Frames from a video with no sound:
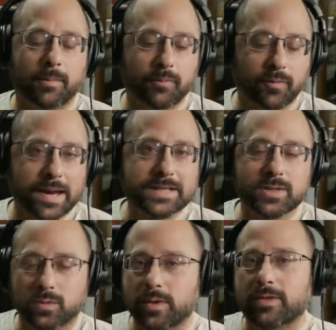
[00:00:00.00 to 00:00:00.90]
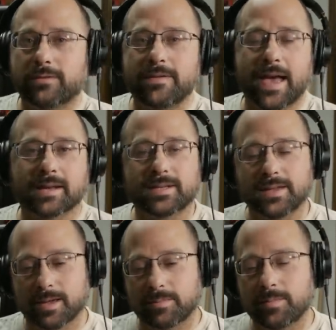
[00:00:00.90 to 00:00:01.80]
impressed with the fact
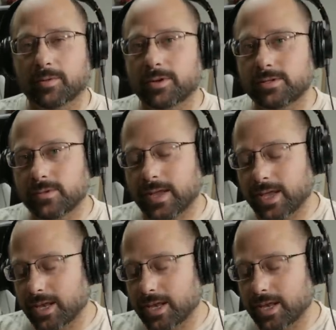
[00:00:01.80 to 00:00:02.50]
that people are doing